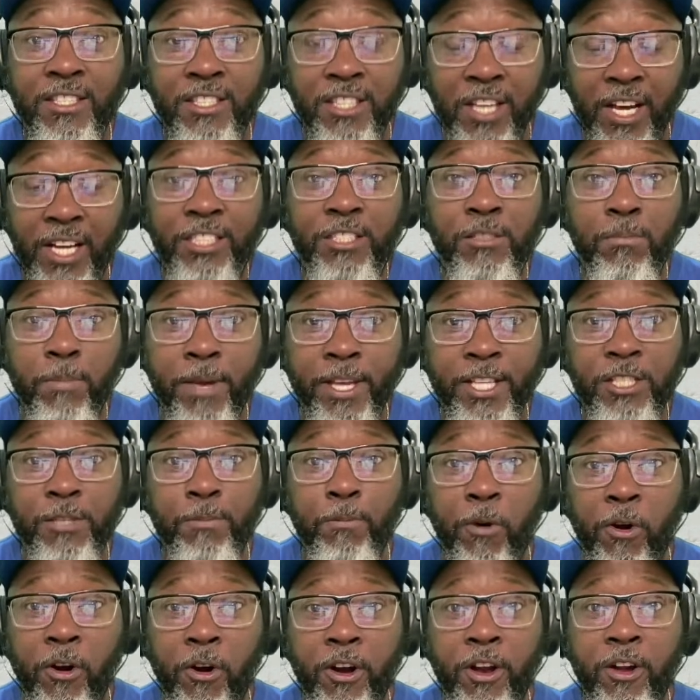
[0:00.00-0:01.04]
Does
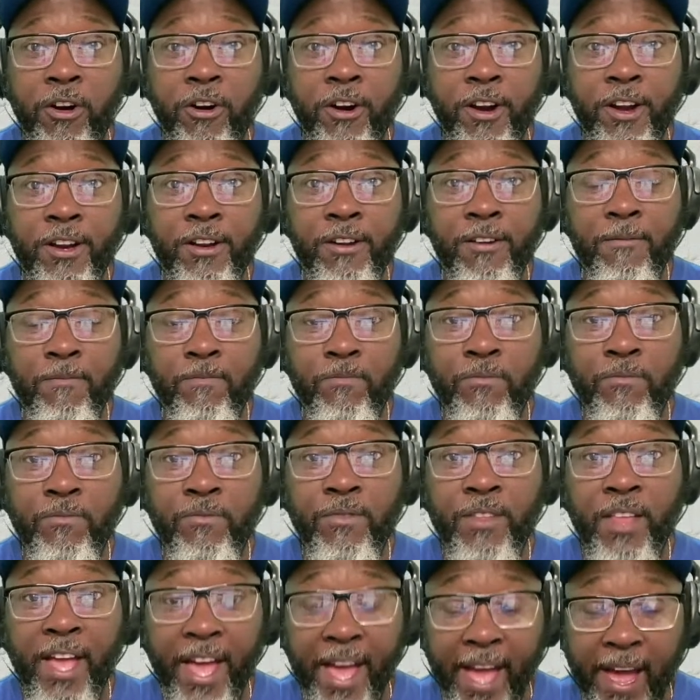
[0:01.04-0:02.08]
Mitch Barnhart
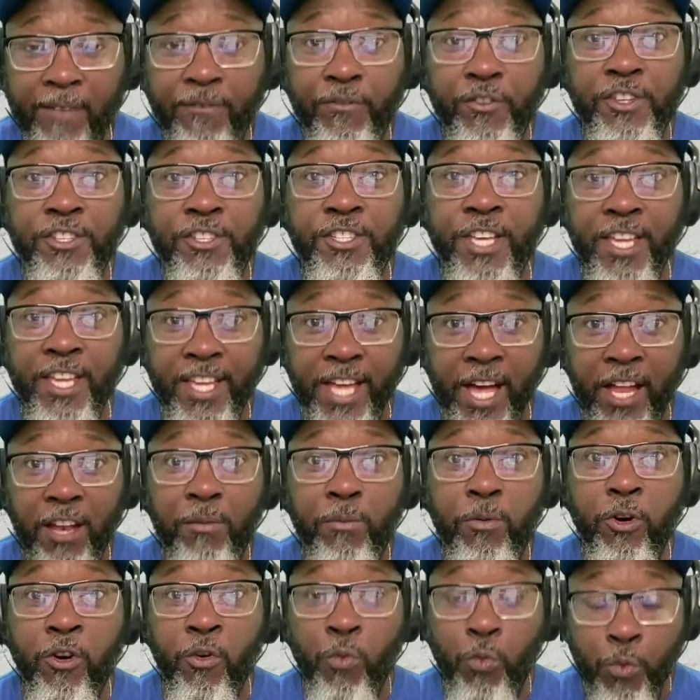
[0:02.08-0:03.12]
have to say,
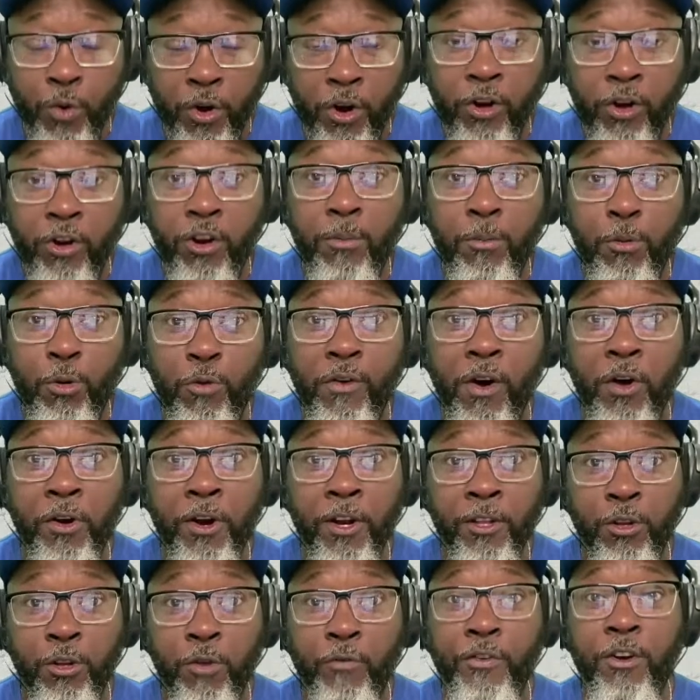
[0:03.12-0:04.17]
Calipari, we're going to move on
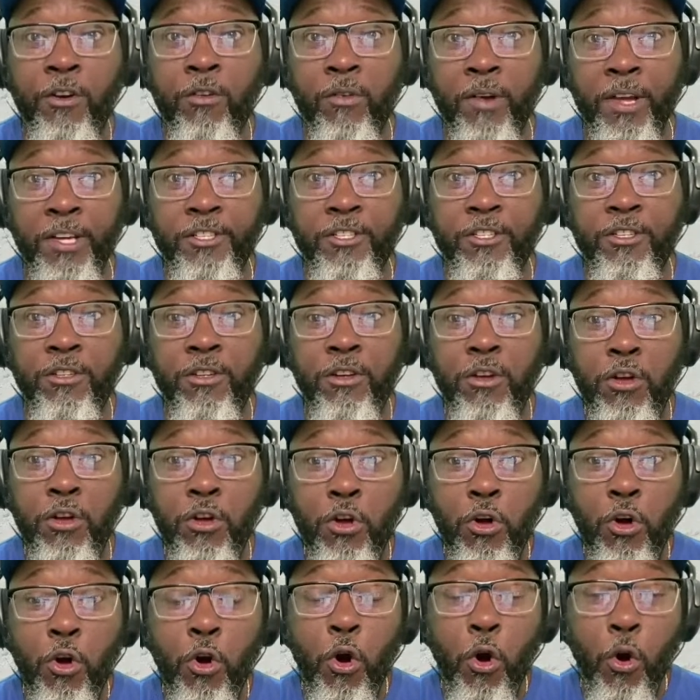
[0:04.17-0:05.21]
in a different direction.
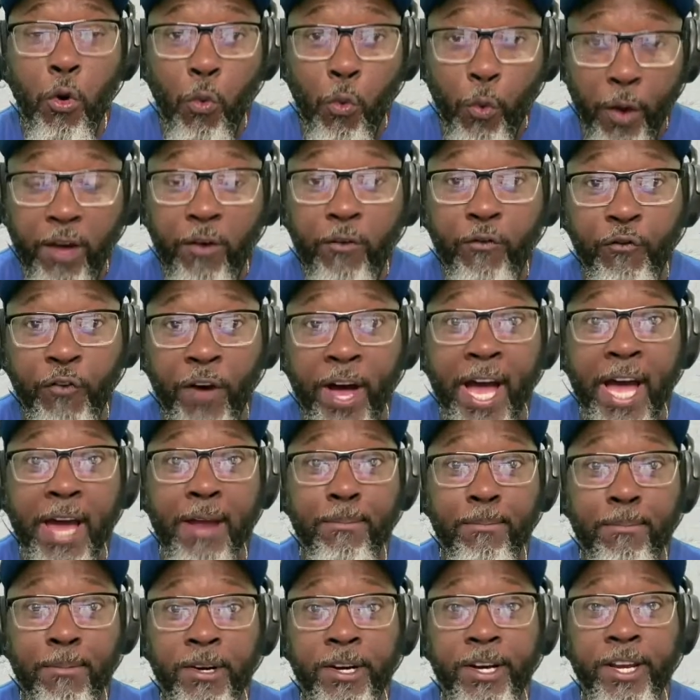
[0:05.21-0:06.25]
We'll
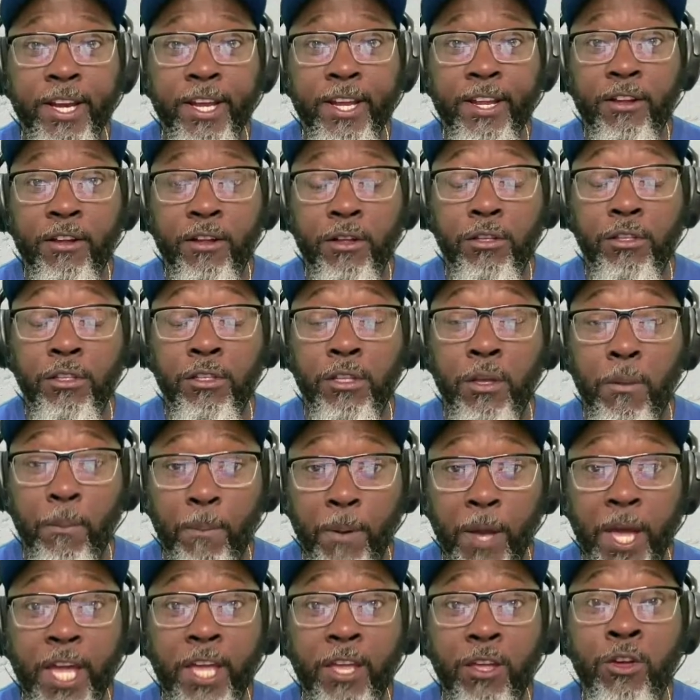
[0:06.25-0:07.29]
find money to
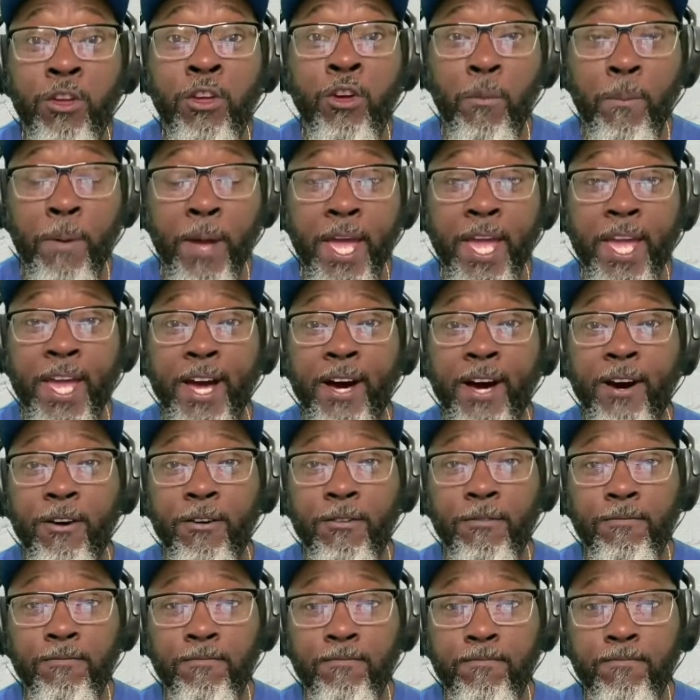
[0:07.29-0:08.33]
pay you your payout.